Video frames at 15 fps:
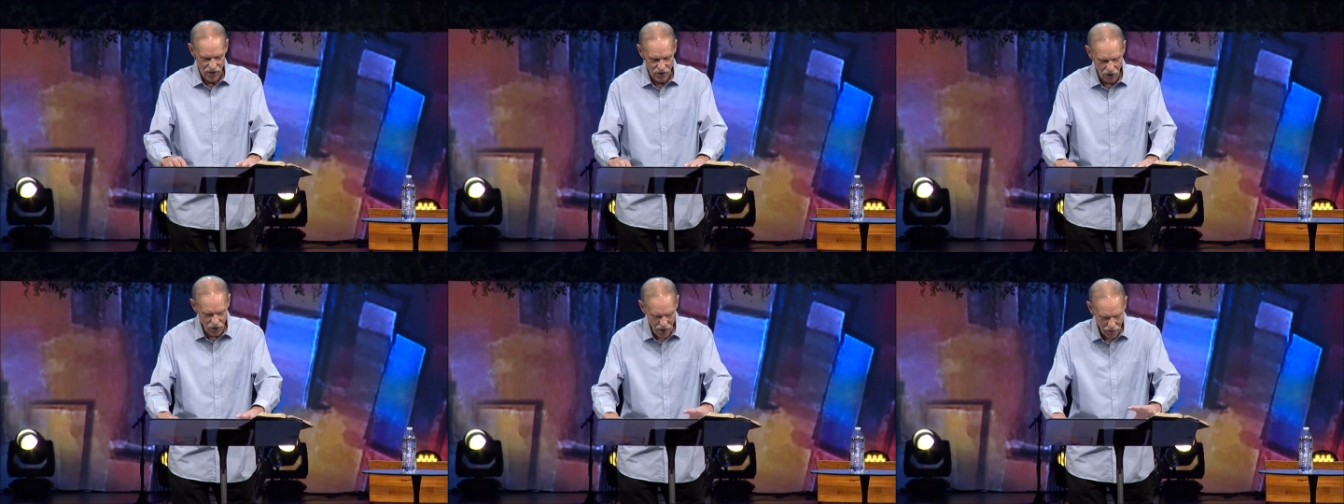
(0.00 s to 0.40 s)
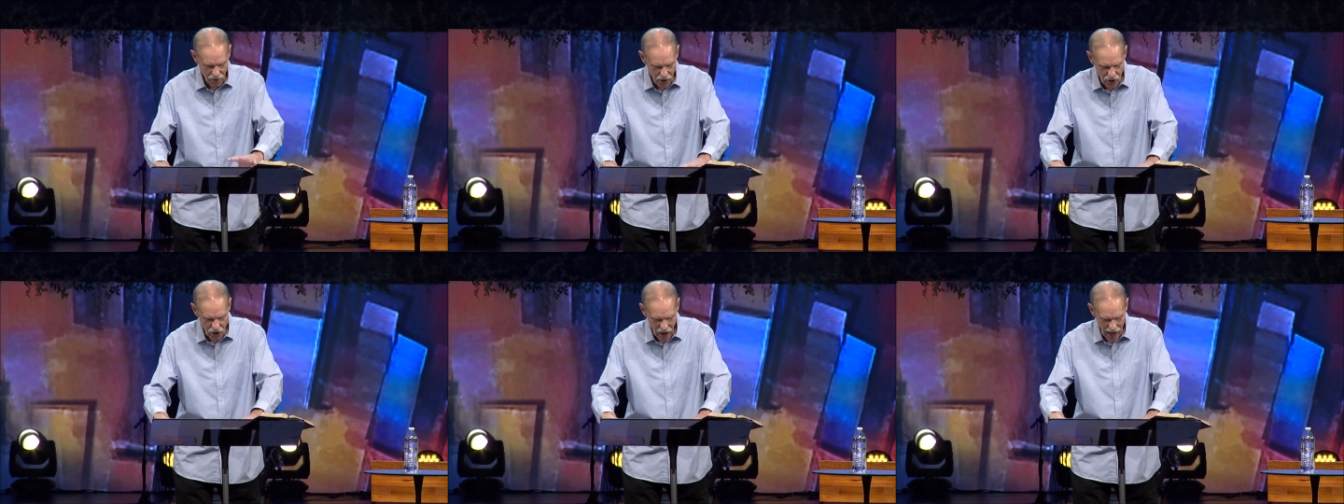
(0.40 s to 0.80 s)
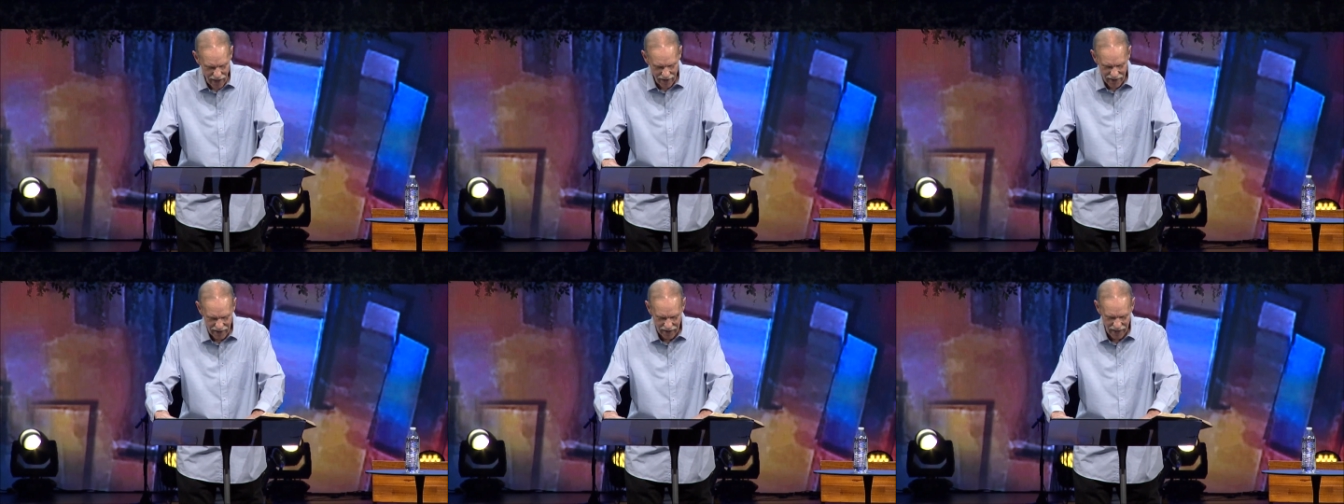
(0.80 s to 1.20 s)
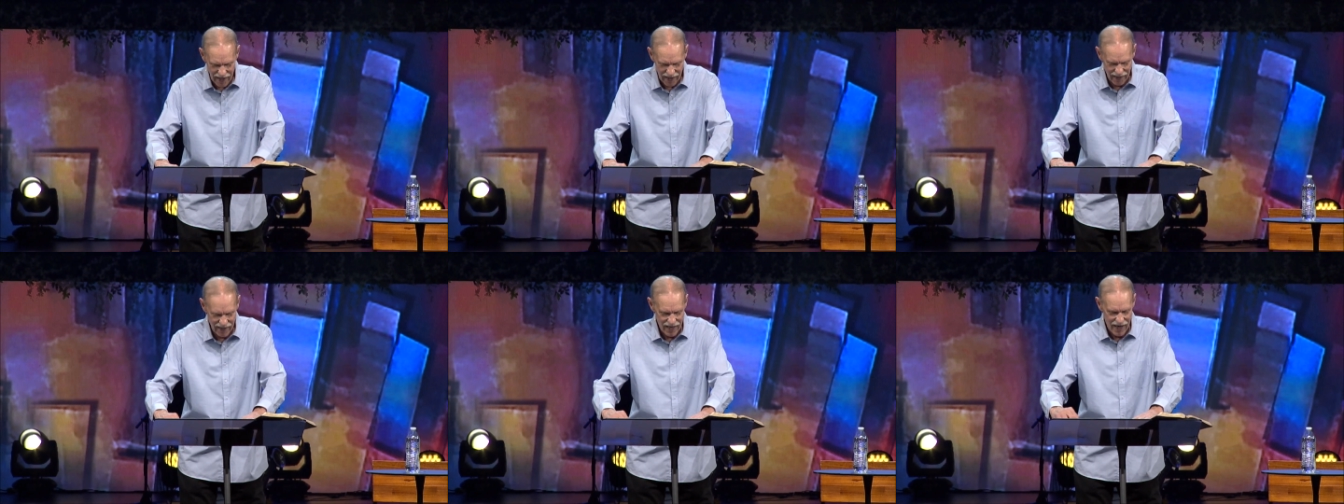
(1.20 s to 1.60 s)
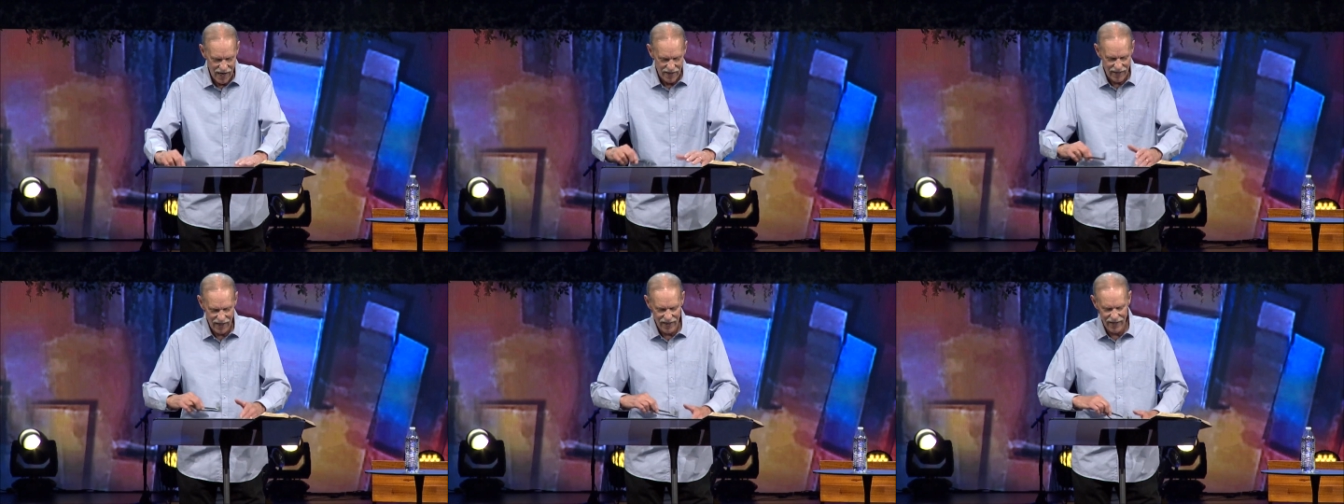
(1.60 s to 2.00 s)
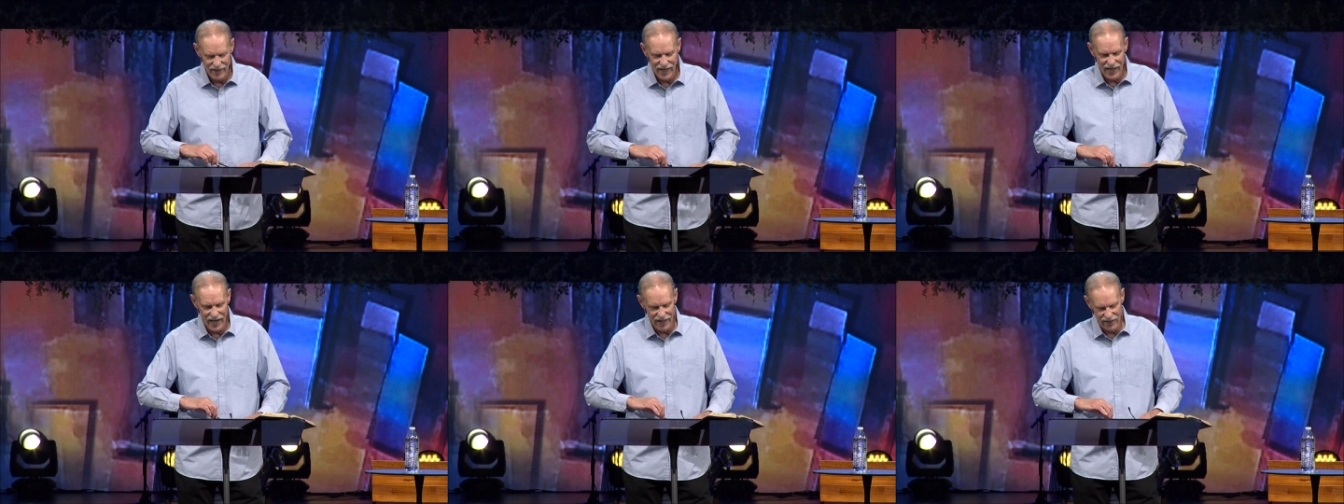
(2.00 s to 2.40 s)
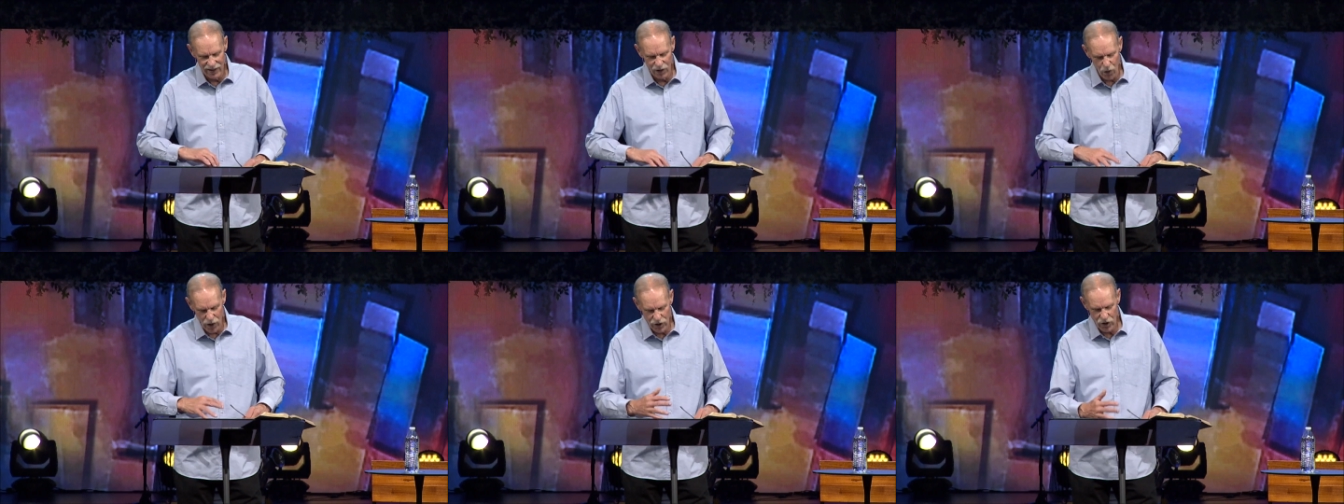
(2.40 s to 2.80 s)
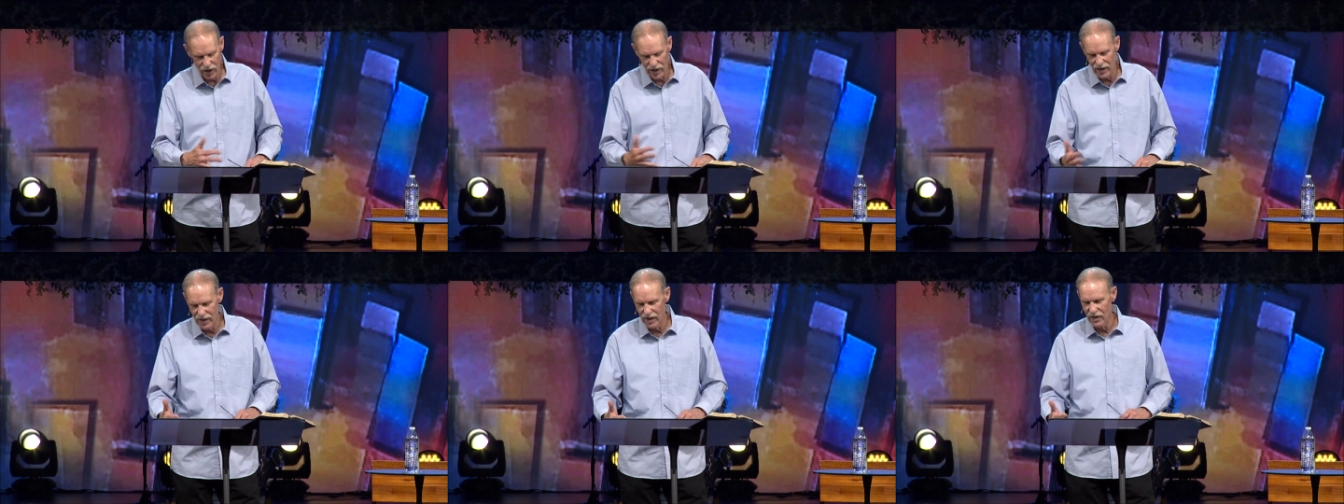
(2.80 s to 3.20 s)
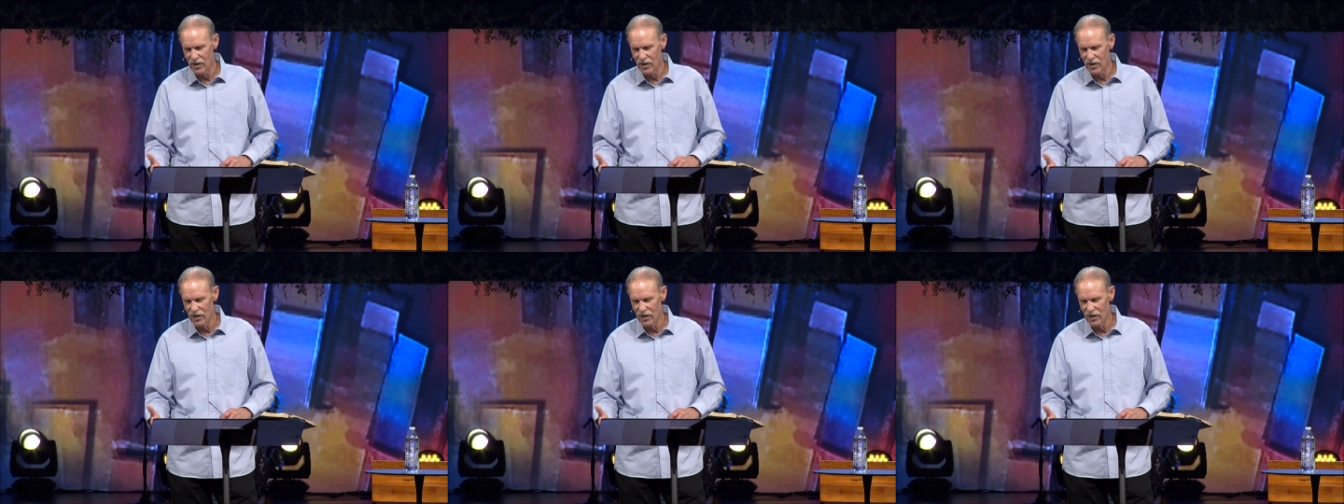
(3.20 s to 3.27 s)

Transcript: So if you're a child of the king, then, then the question